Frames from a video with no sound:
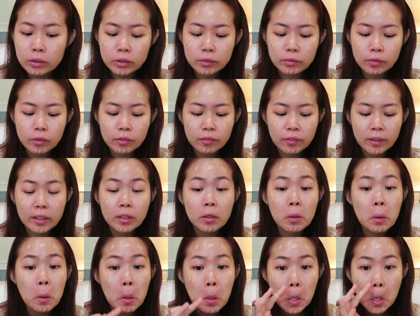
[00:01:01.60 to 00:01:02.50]
just for fun.
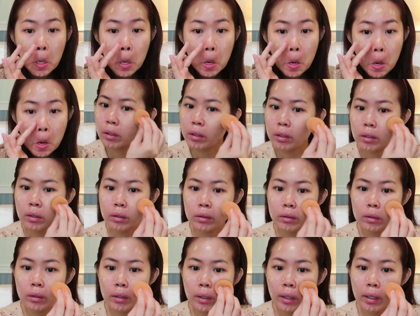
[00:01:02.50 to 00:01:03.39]

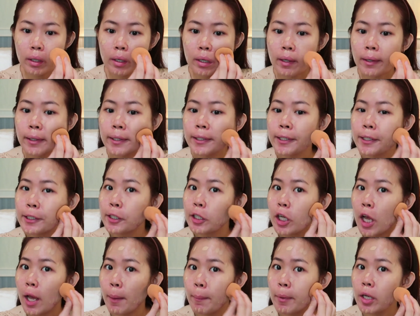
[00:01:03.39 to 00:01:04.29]
Then I
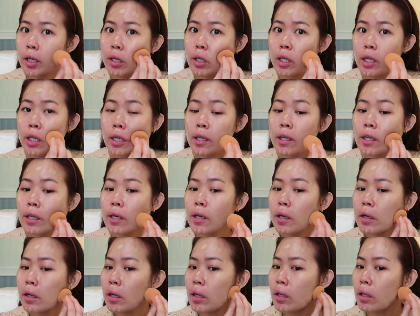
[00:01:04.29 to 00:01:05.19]
dab it
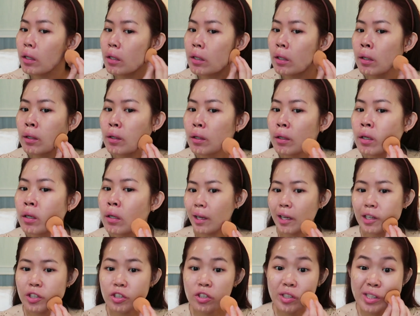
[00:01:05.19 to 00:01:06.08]
in.
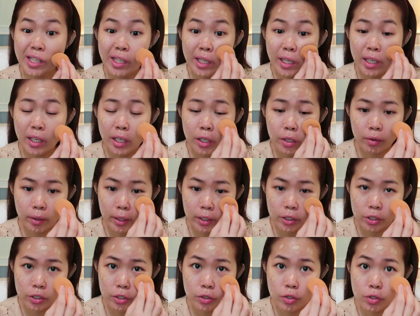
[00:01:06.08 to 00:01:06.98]
Actually, you
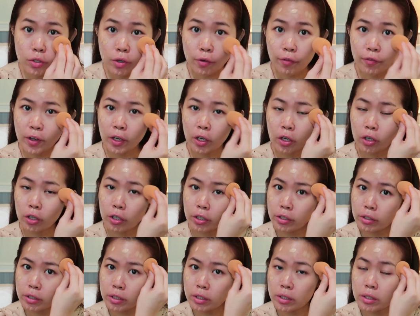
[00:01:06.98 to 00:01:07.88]
can just use your
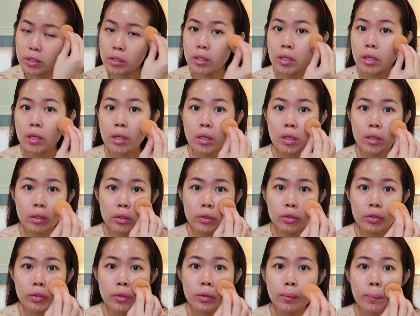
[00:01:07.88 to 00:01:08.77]
fingers
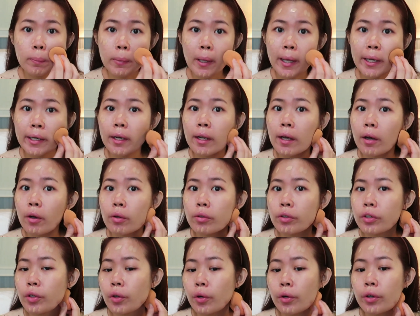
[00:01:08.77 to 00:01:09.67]
to blend
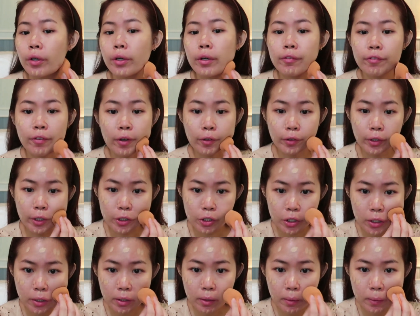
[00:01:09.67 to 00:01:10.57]
out your
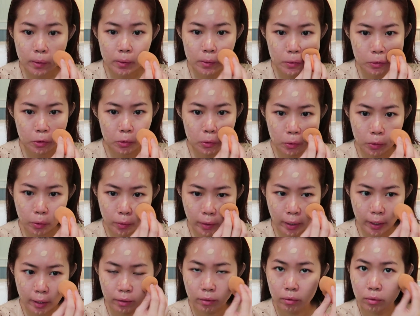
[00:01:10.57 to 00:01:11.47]
foundation so you
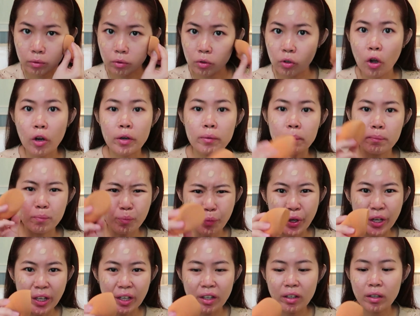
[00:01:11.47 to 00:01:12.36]
can not
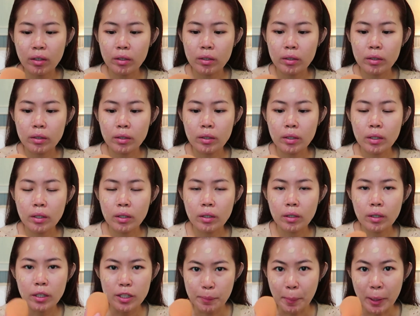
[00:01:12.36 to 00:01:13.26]
bring
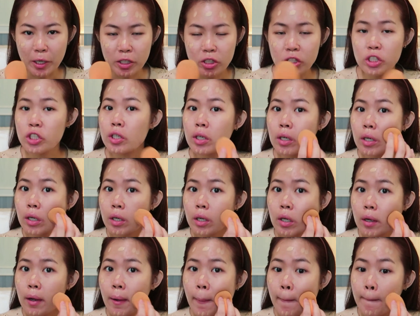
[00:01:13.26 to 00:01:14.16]
a sponge.
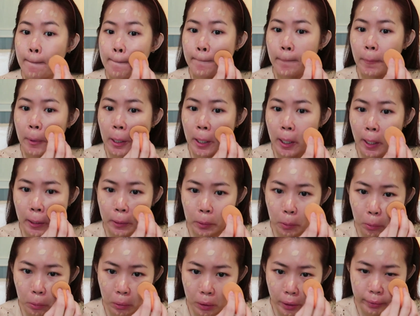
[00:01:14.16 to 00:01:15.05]
But I
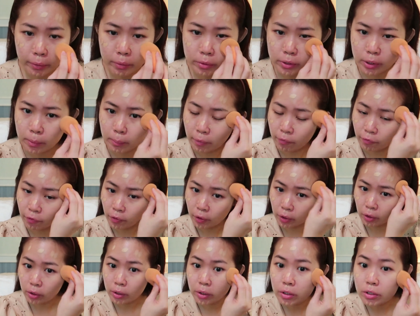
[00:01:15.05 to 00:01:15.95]
don't like using my
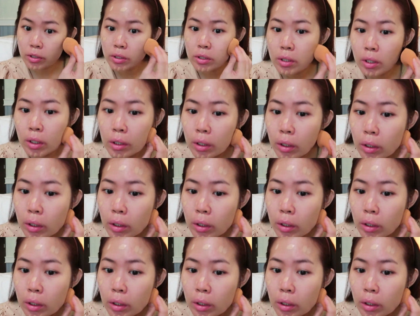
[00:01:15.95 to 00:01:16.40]
fingers